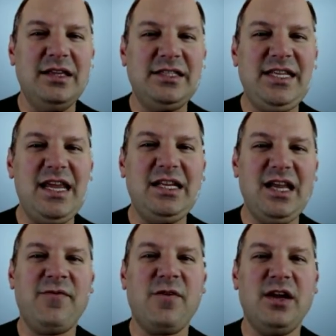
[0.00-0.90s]
see a
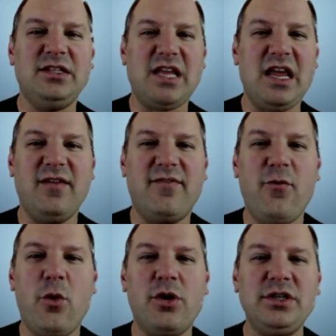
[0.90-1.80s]
difference in
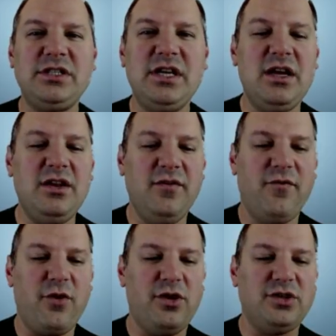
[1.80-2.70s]
forested
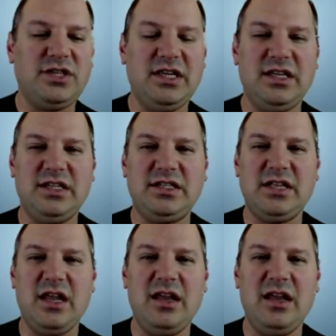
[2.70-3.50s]
versus